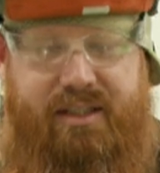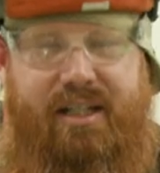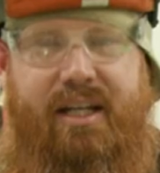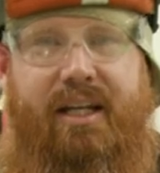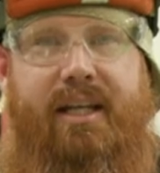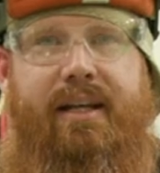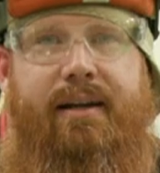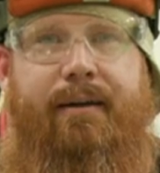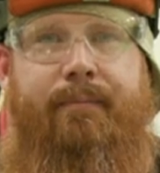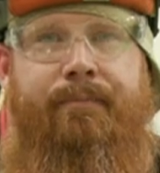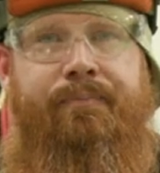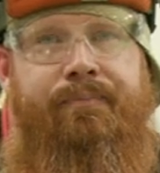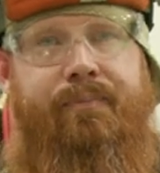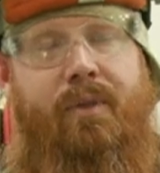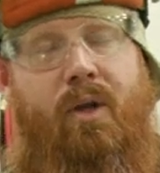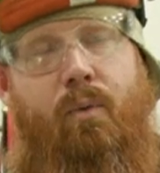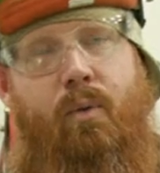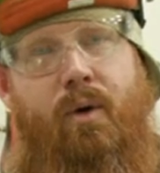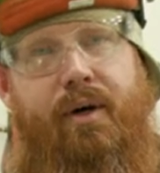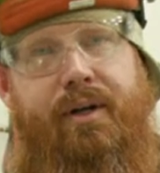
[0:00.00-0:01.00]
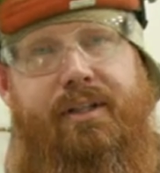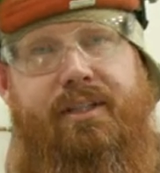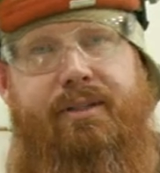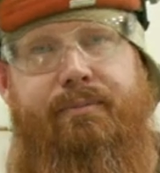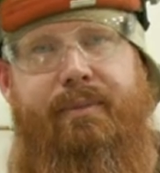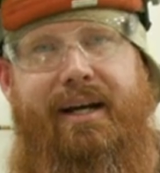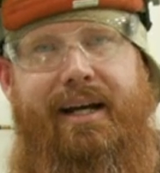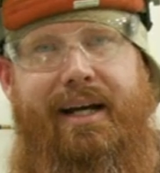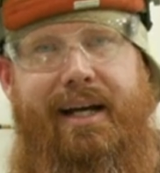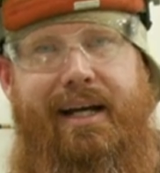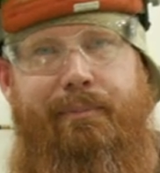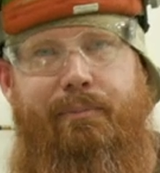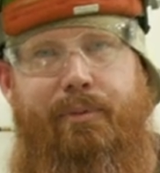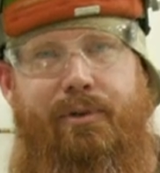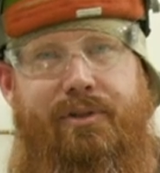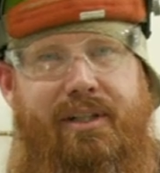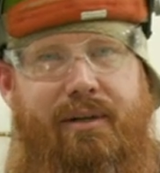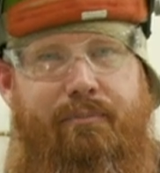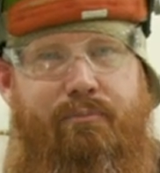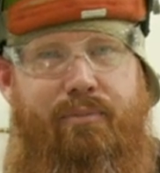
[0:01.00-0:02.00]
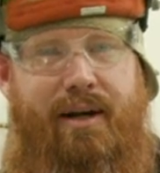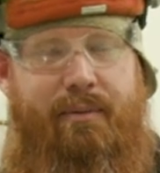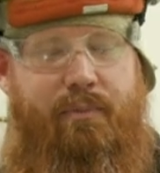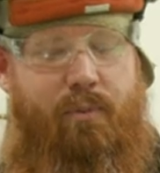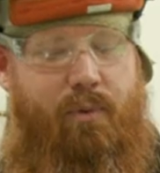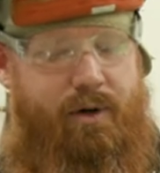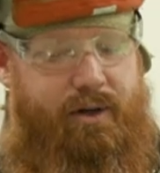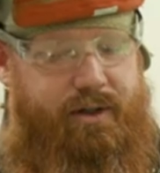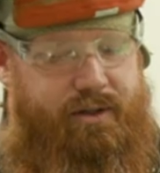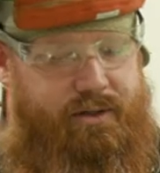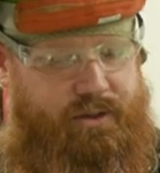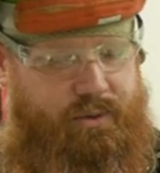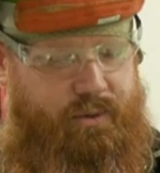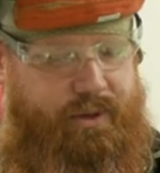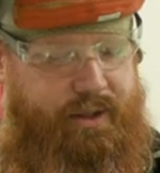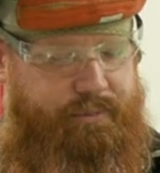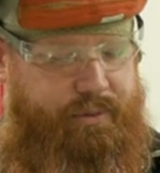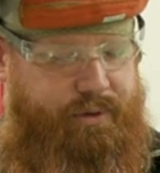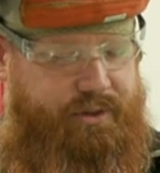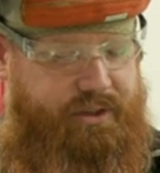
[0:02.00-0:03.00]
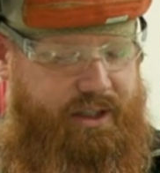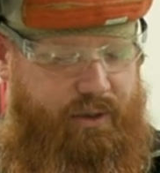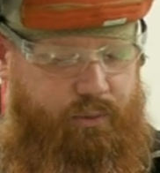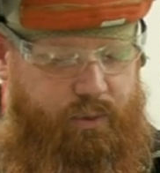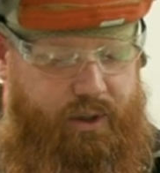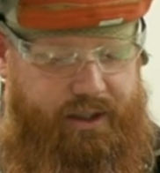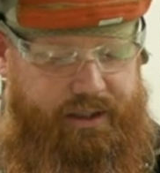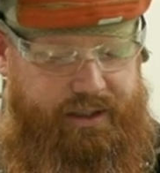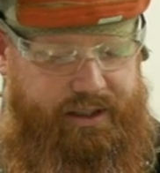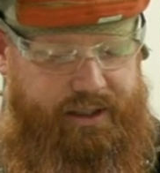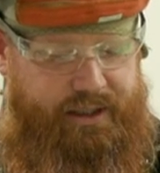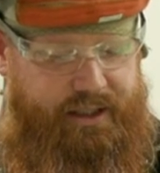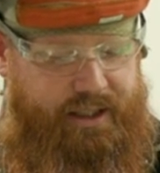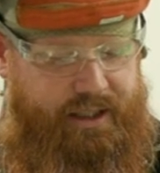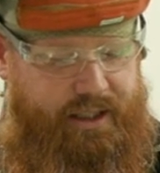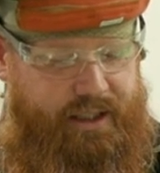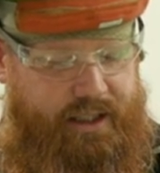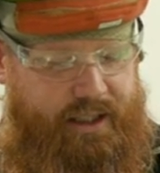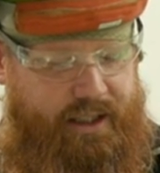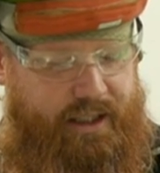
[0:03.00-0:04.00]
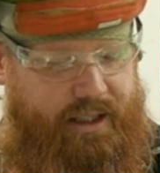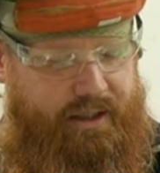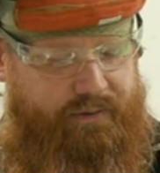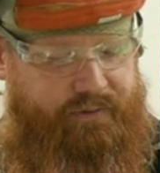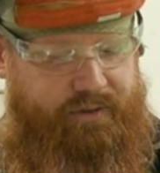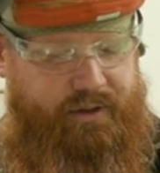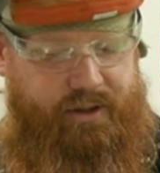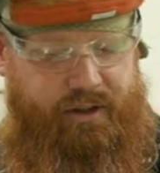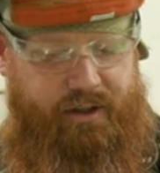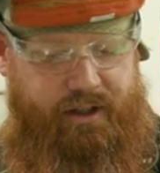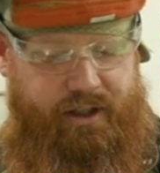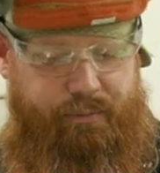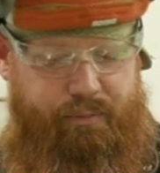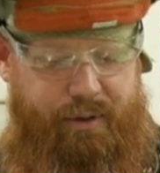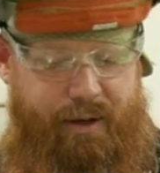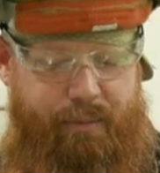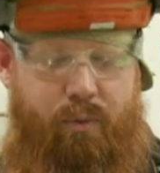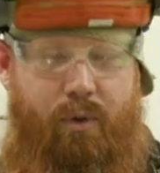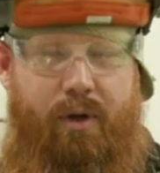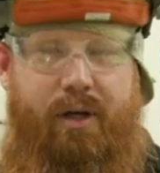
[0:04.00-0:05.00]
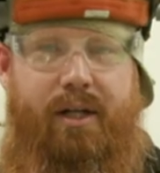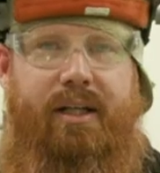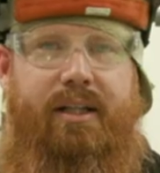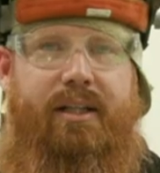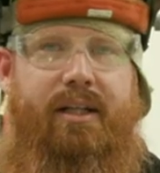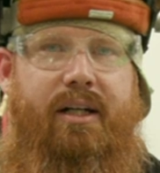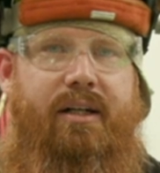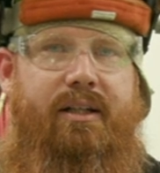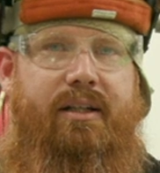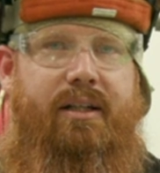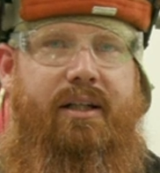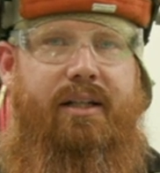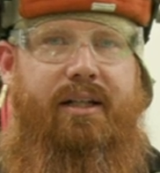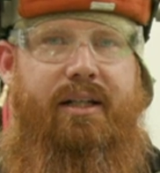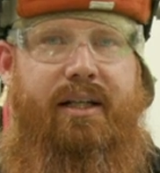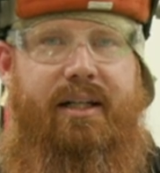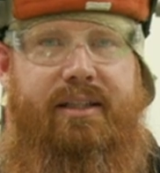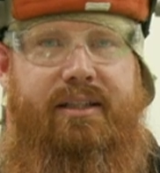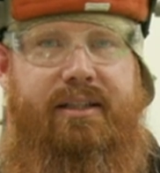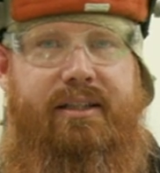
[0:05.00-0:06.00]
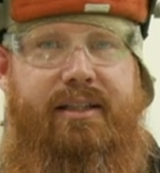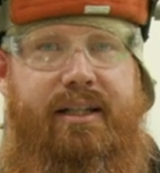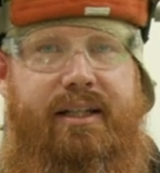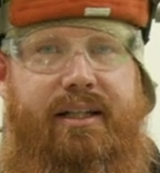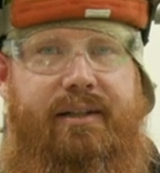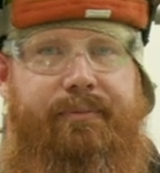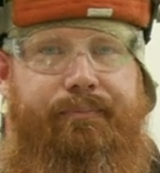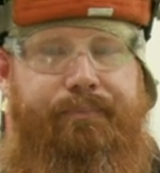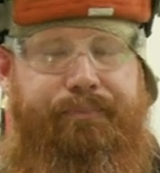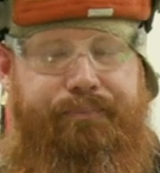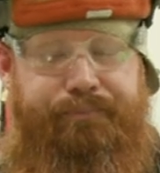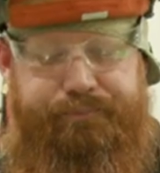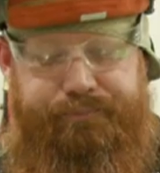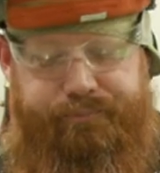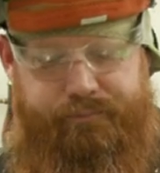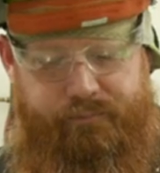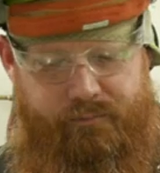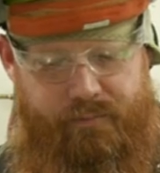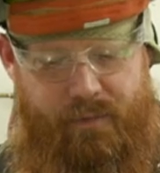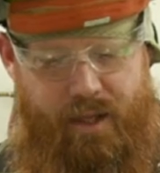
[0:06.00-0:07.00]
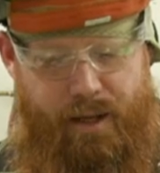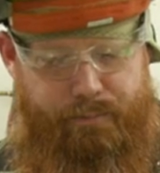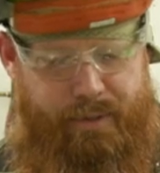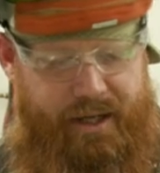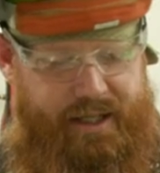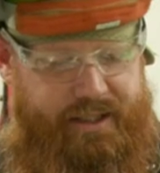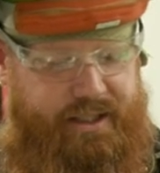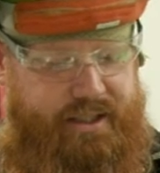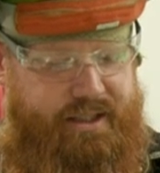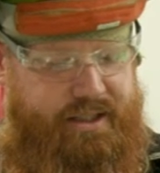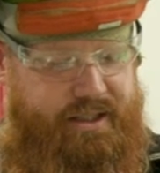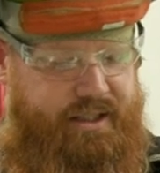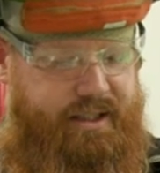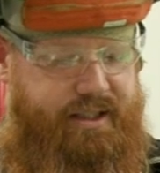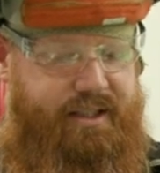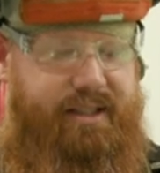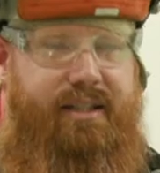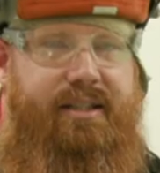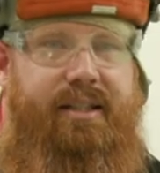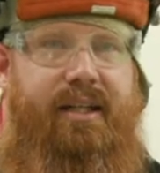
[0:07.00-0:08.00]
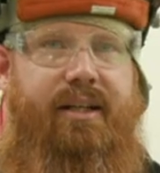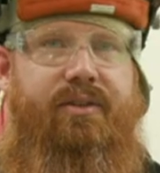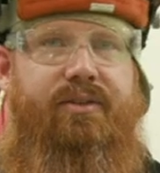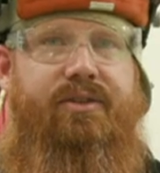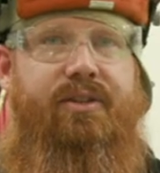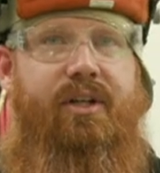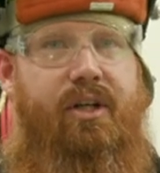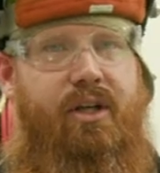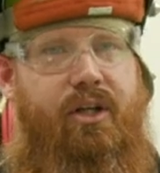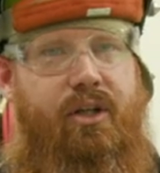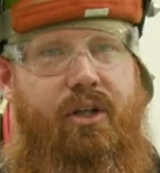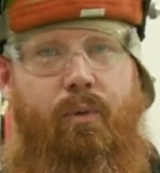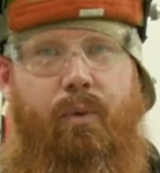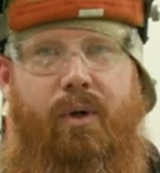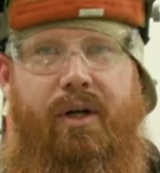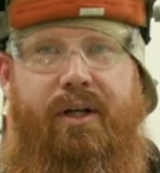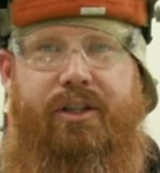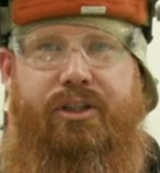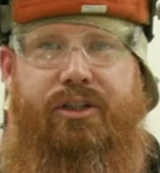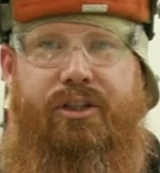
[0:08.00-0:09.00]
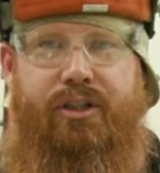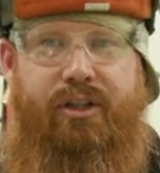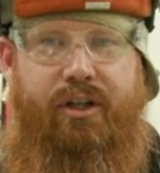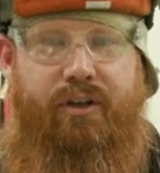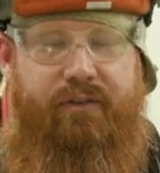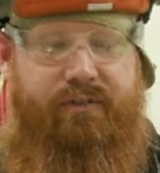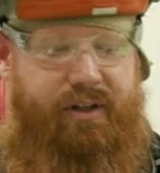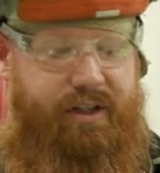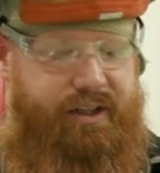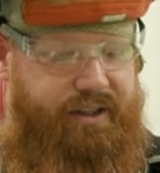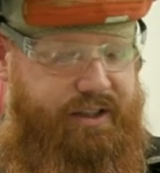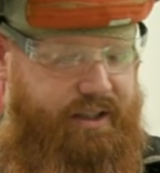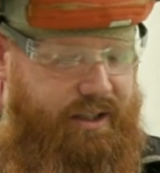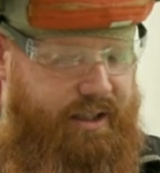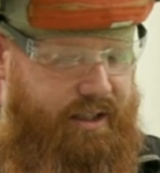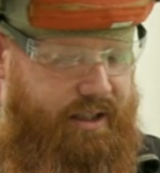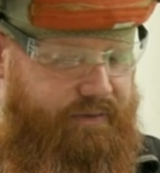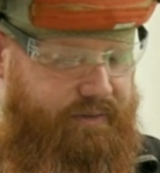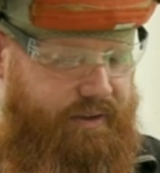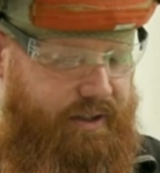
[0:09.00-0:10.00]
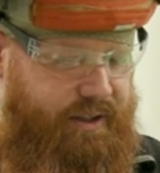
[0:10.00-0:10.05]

is key. Welding's about eighty percent prep work, twenty percent welding. Uh, if you get all your prep work in there, done nice, neat, pay attention to the details, the welding should go very uh,